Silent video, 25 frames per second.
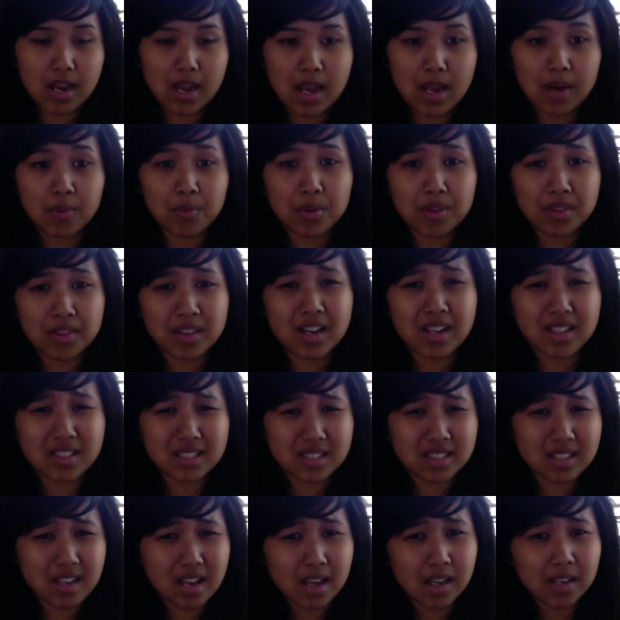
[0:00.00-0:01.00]
And with that
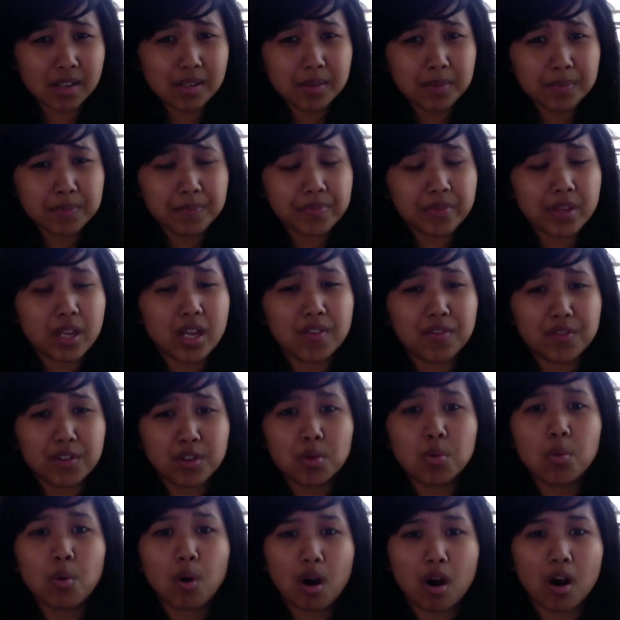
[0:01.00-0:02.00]
said, if
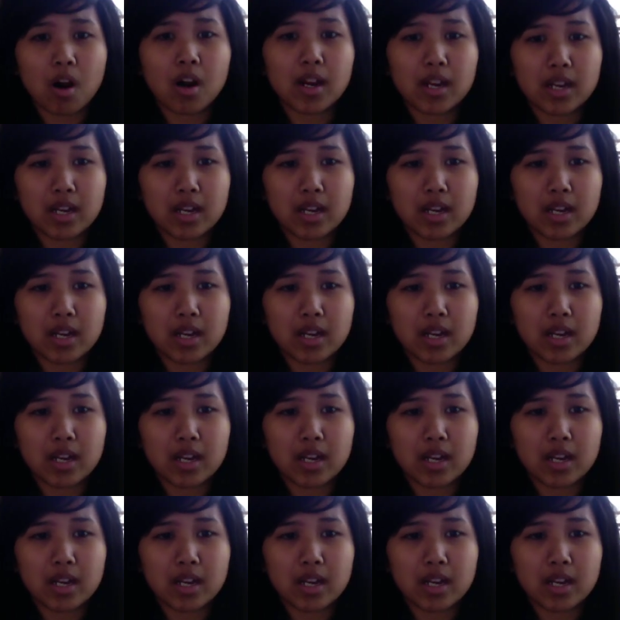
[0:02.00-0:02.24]
you are